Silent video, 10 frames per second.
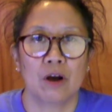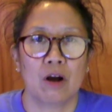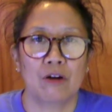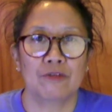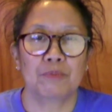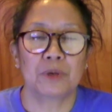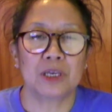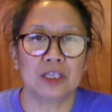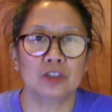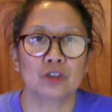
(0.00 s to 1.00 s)
of
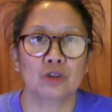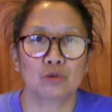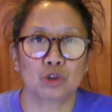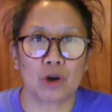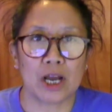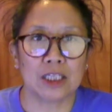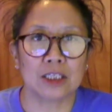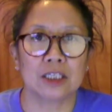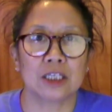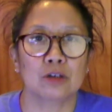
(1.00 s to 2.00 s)
peace,
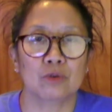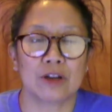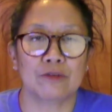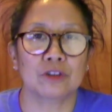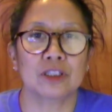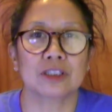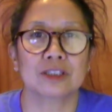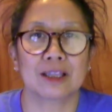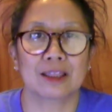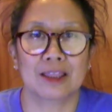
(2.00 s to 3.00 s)
neutrality, gratefulness,
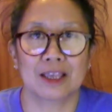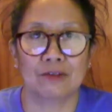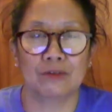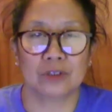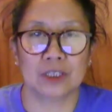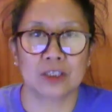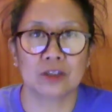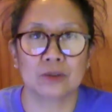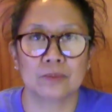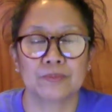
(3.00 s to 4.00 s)
and
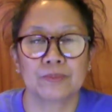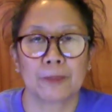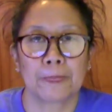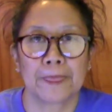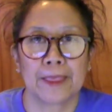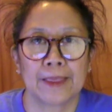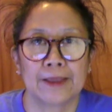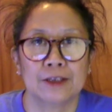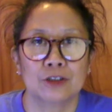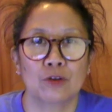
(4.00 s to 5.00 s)
thankfulness.
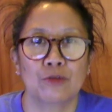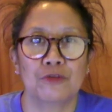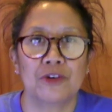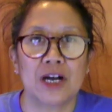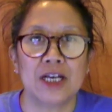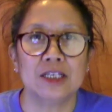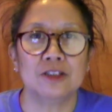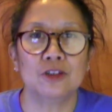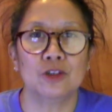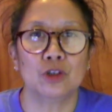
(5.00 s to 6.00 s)
So
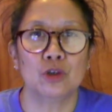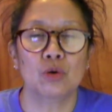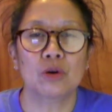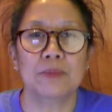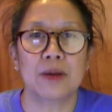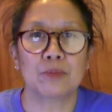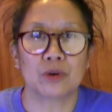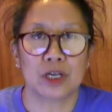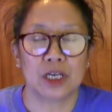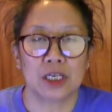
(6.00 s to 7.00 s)
find your
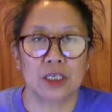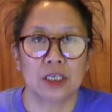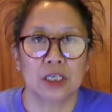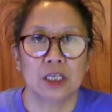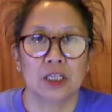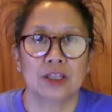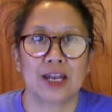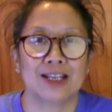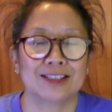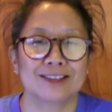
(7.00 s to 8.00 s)
memory that
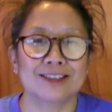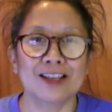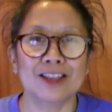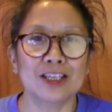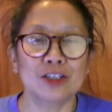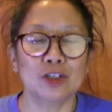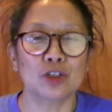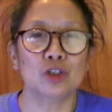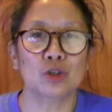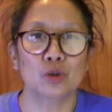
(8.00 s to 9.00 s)
has nothing to
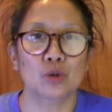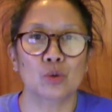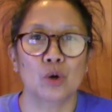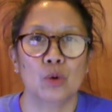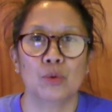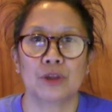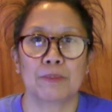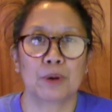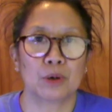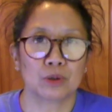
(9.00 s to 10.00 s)
do with a
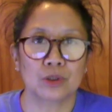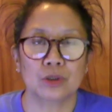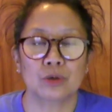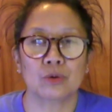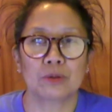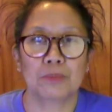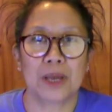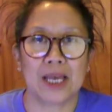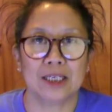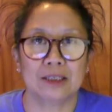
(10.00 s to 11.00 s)
person or a
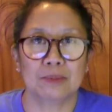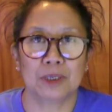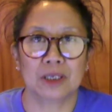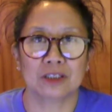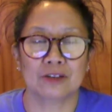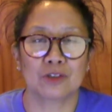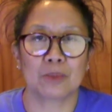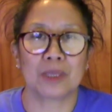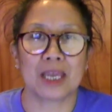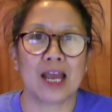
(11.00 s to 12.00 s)
pet, because if
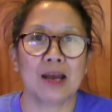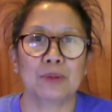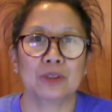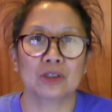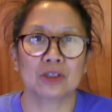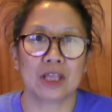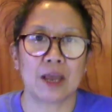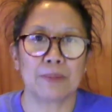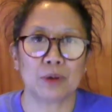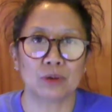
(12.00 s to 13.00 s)
something happens to
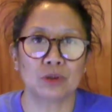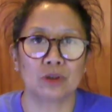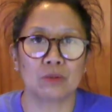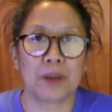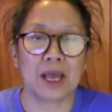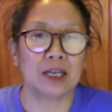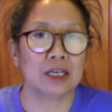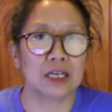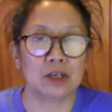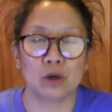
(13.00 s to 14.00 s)
that person or pet
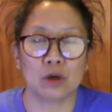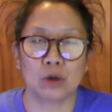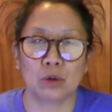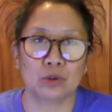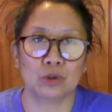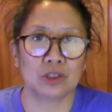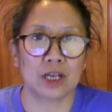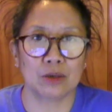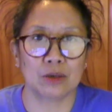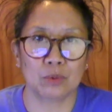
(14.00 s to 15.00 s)
and it goes
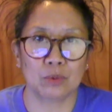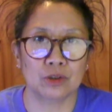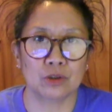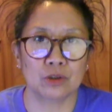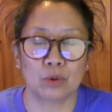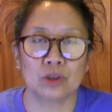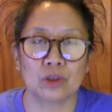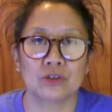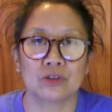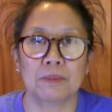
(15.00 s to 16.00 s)
sideways, so does the
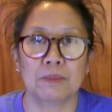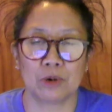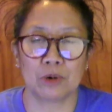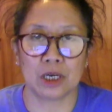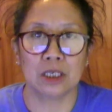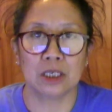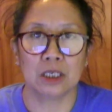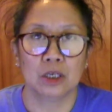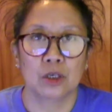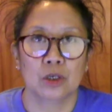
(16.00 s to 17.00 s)
memory.
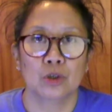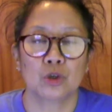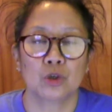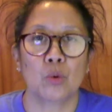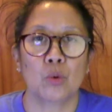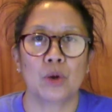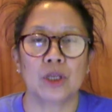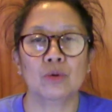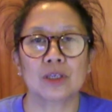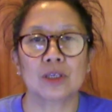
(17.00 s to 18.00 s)
So when you get
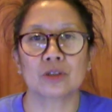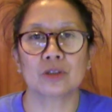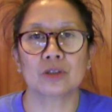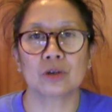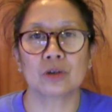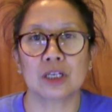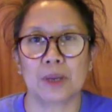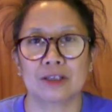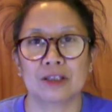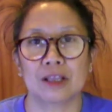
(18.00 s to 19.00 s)
started, it's best
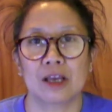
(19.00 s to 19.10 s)
to